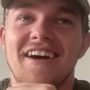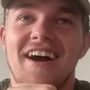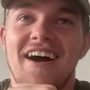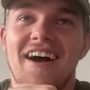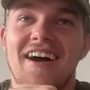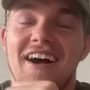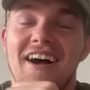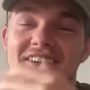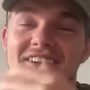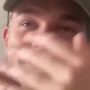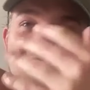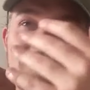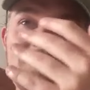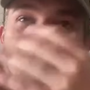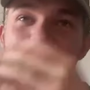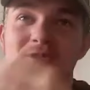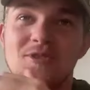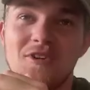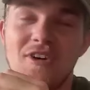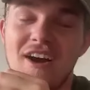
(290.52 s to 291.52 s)
I, I,
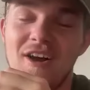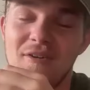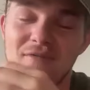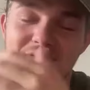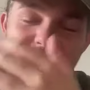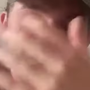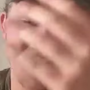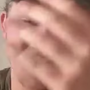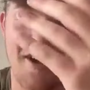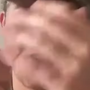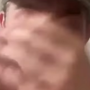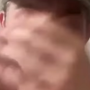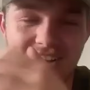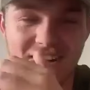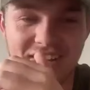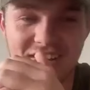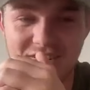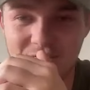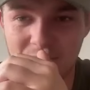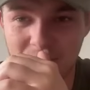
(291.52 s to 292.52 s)
still try. Obviously, I
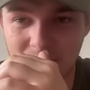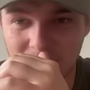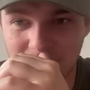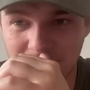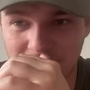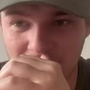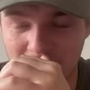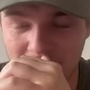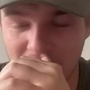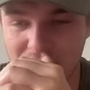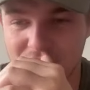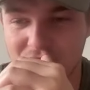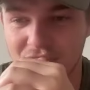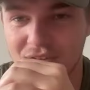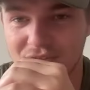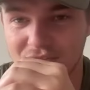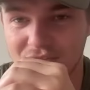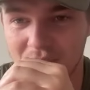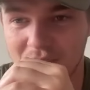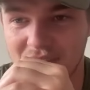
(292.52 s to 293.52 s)
can't get to all of them, but for,
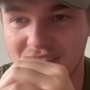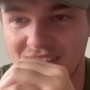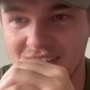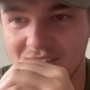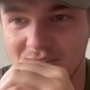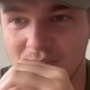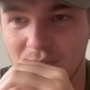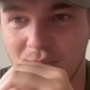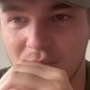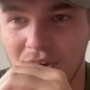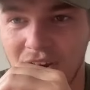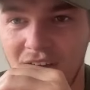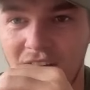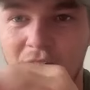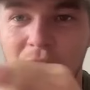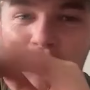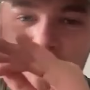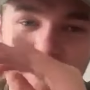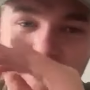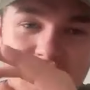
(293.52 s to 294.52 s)
for, me, it's more like
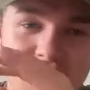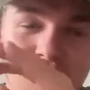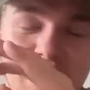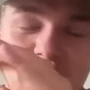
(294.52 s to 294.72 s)
I'll read